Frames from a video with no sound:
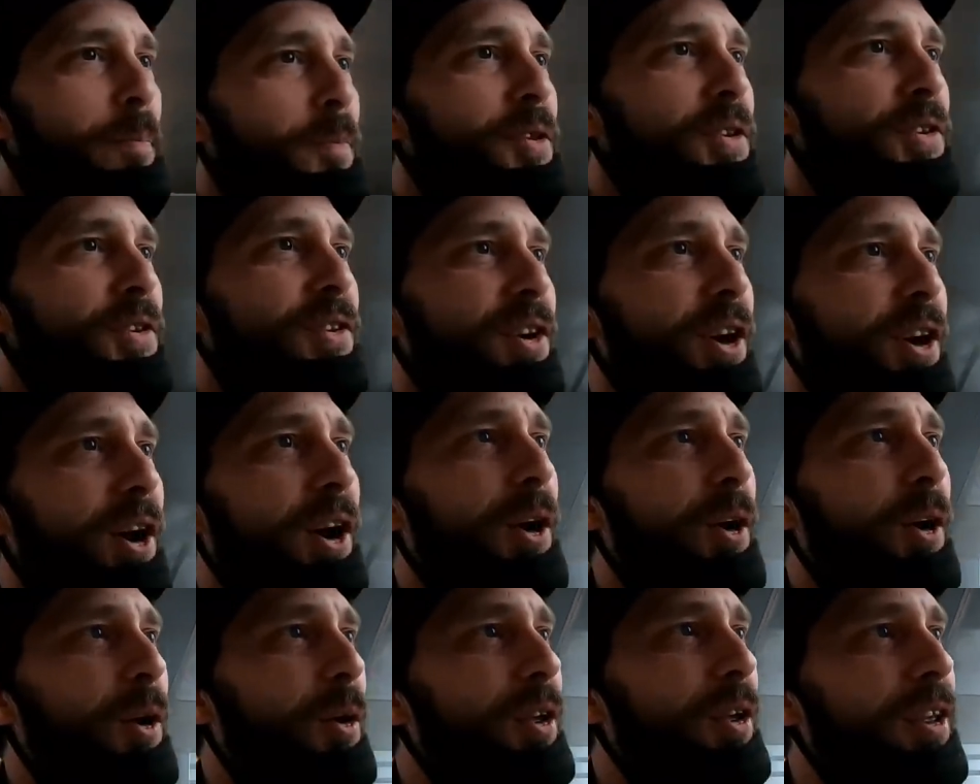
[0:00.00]

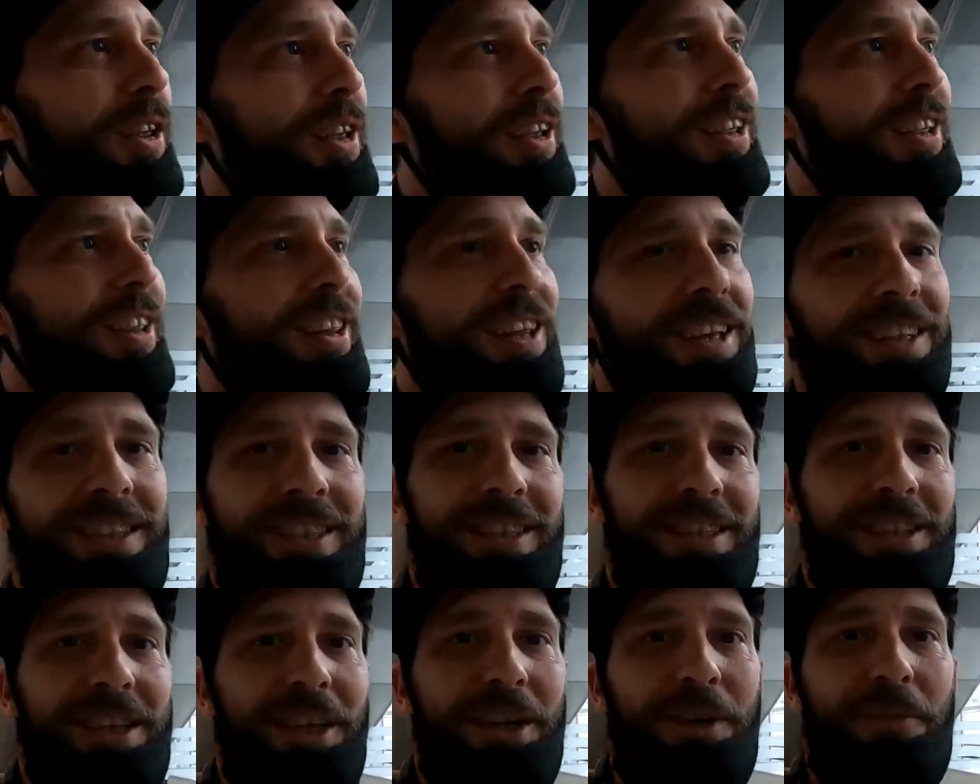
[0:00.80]
So
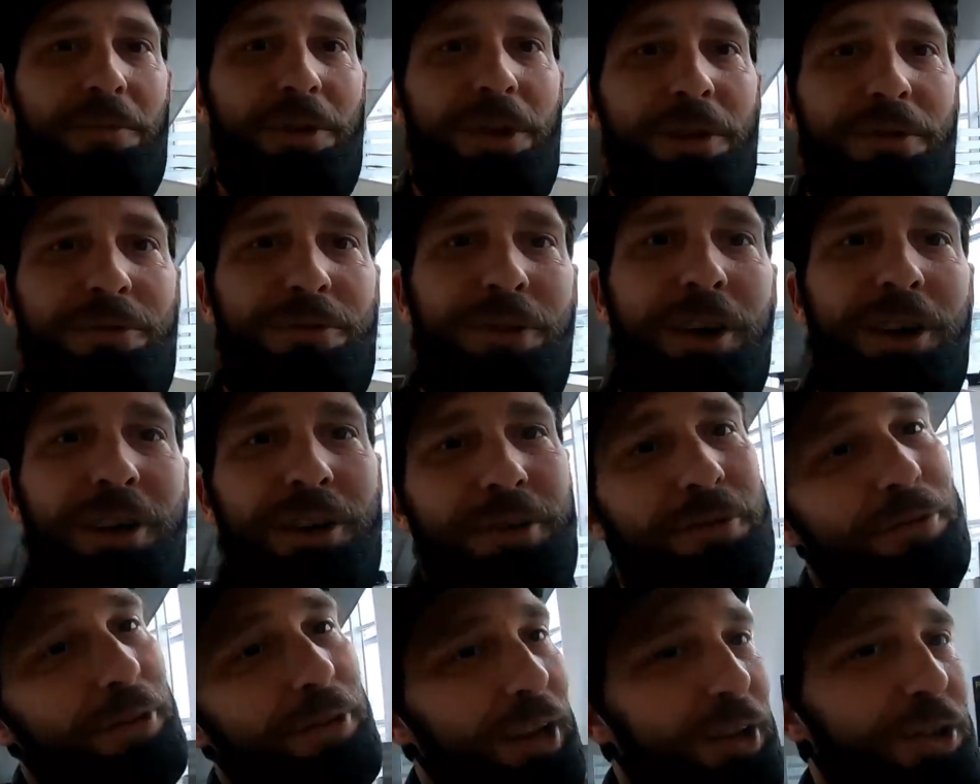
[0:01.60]
this is going to be a fun
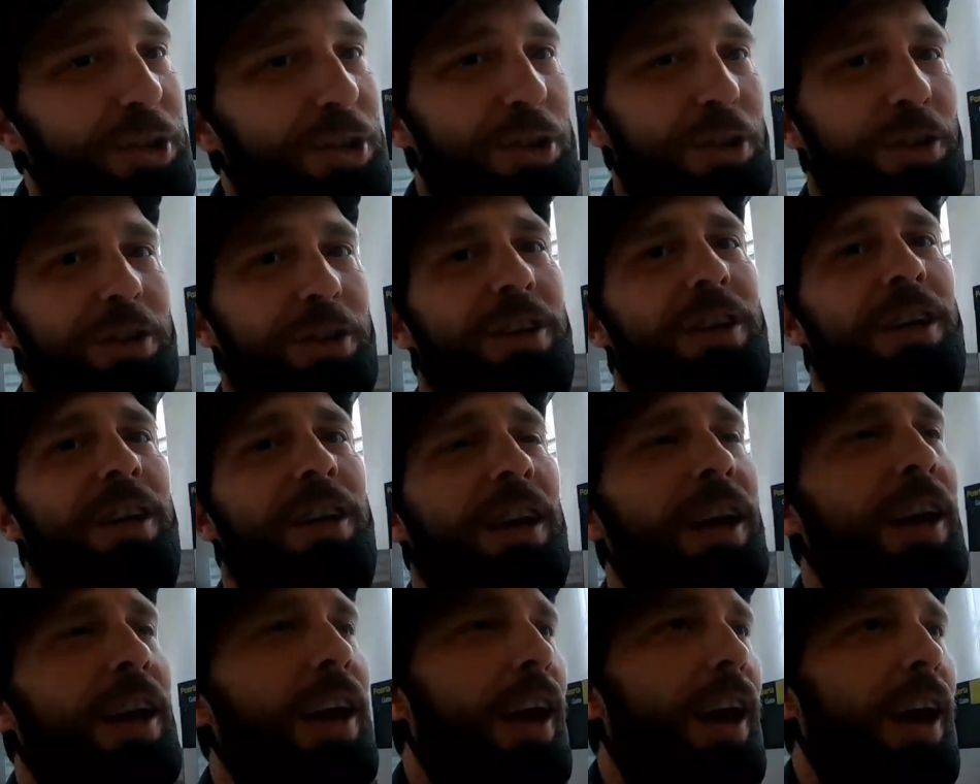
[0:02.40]
adventure
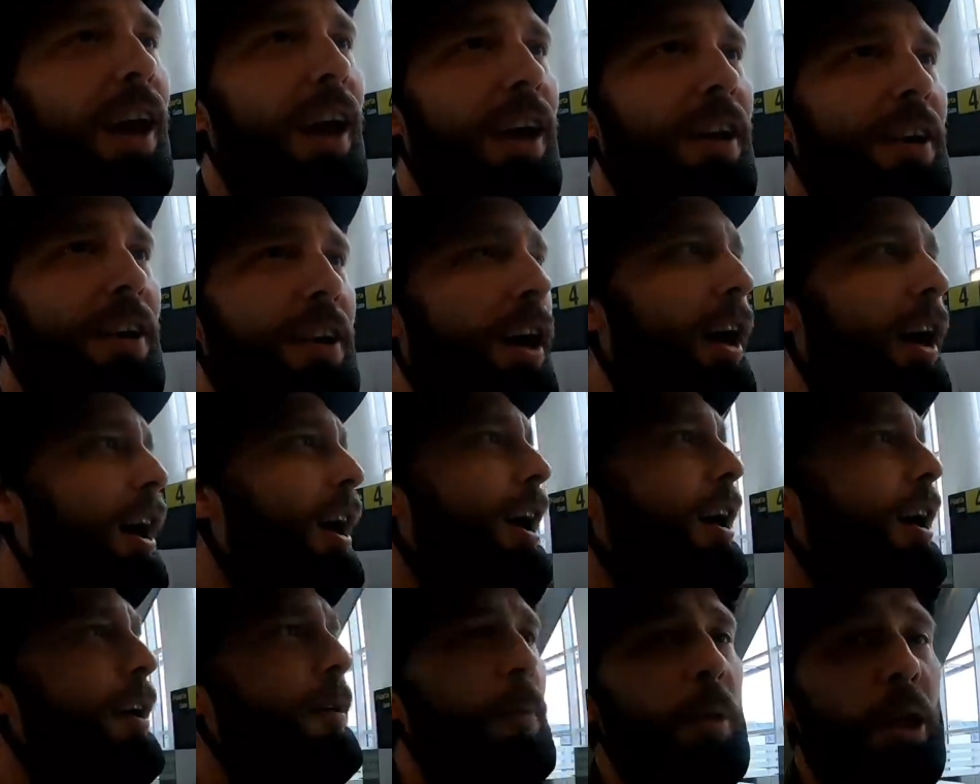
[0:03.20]
and
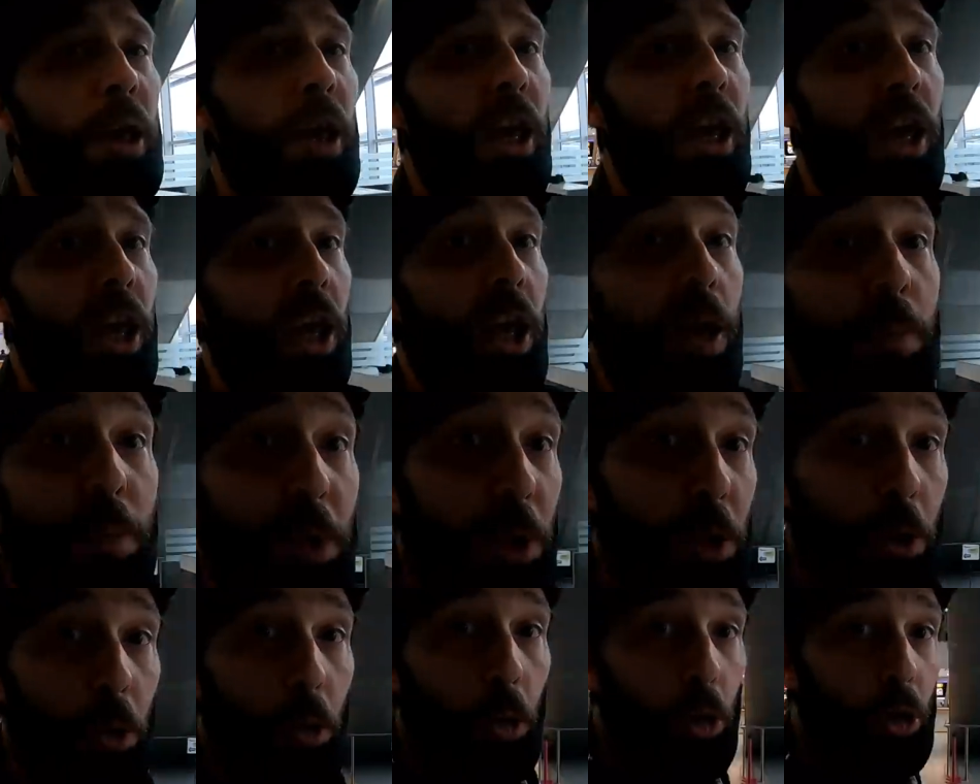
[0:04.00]
uh, it'd
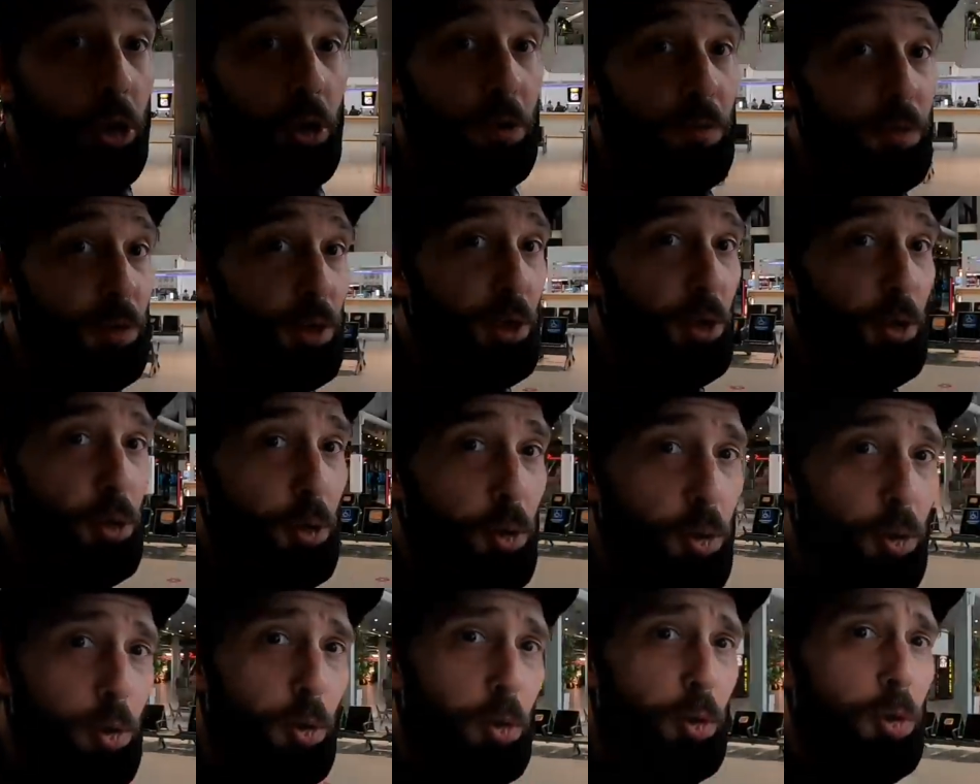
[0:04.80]
be cool if
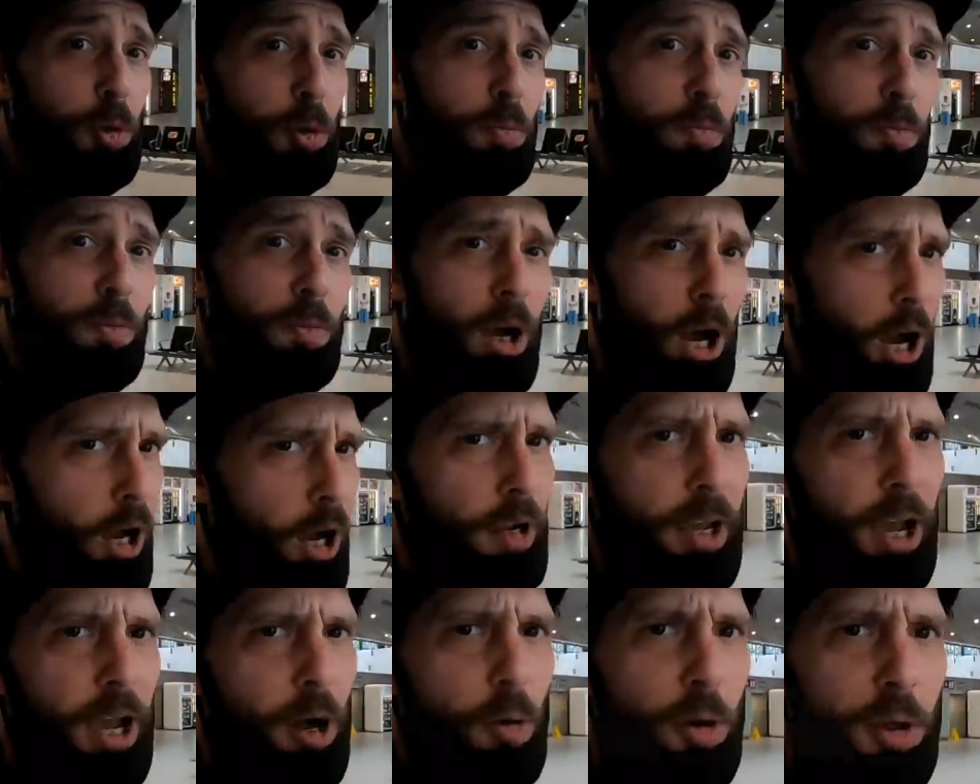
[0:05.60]
you
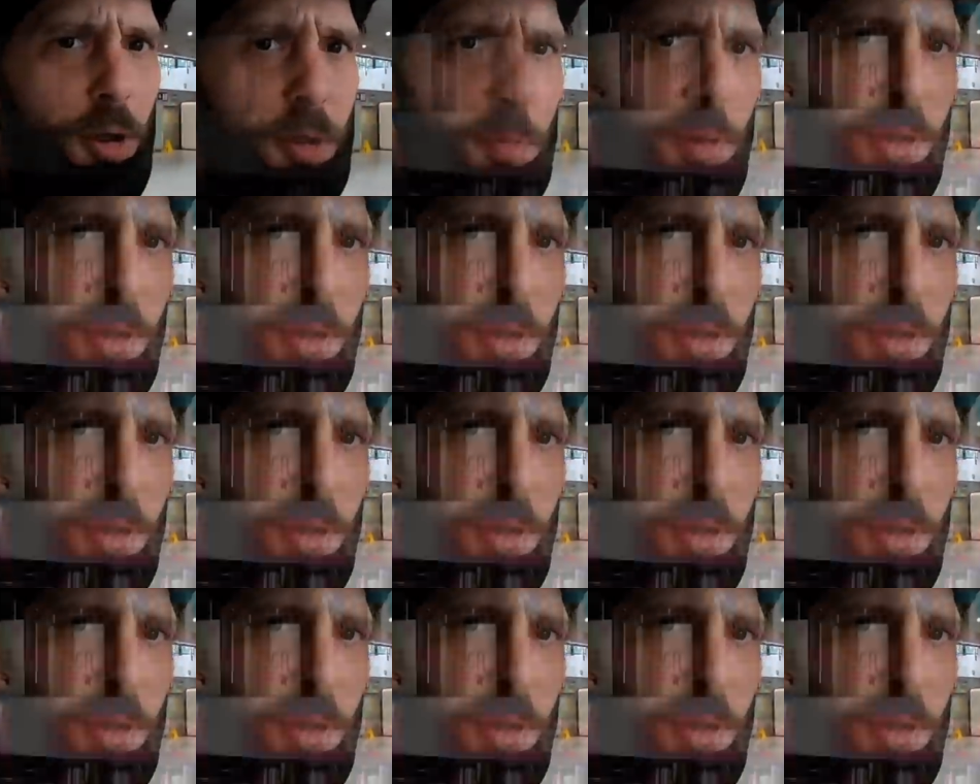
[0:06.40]
hung out with